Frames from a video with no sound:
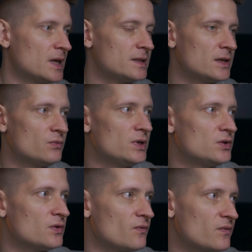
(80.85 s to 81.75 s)
And here we
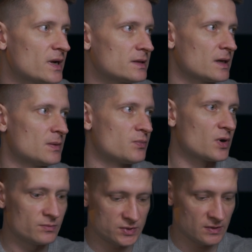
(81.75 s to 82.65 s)
need to write a
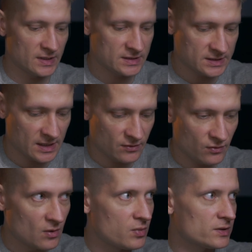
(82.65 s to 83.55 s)
prompt. So let's say
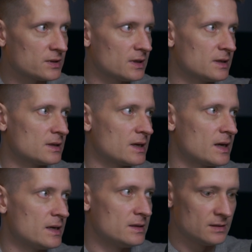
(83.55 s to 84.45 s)
robot in
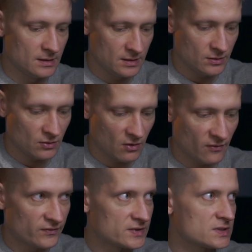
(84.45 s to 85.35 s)
a
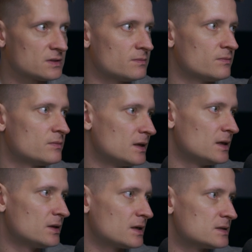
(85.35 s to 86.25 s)
office.
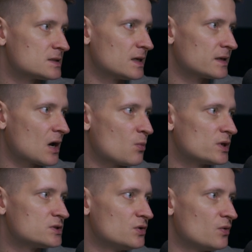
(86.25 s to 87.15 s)
Here you can select how
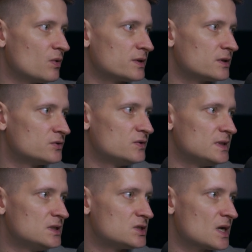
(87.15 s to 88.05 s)
much do you want the
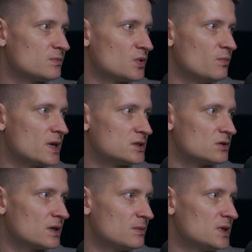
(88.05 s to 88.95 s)
3D shape to
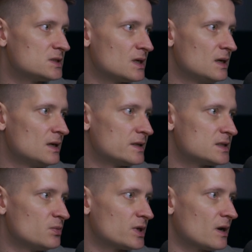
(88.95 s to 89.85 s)
match your image.
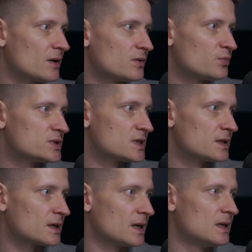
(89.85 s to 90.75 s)
Let's keep it
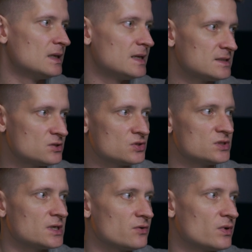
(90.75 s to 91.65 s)
100% and let's
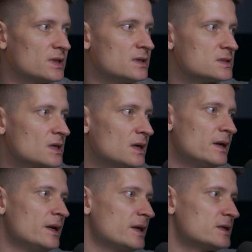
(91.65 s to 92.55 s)
just generate this.
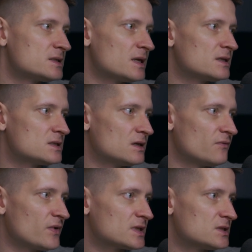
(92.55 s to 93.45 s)
In settings
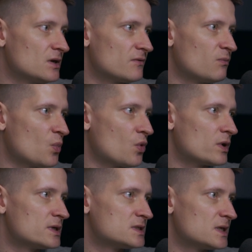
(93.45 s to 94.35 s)
and effects, you have
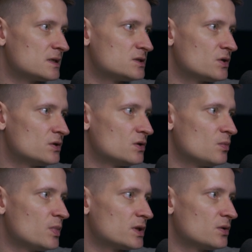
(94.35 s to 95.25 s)
more settings you could
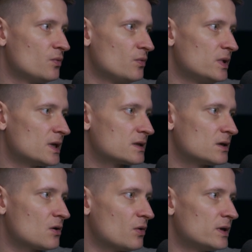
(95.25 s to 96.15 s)
do, but we're not
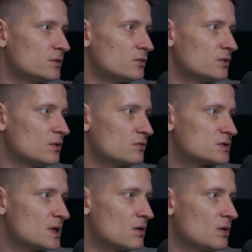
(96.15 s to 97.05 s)
gonna go into
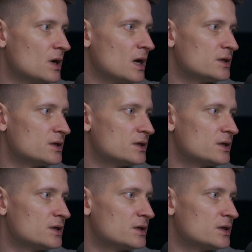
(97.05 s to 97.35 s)
those now.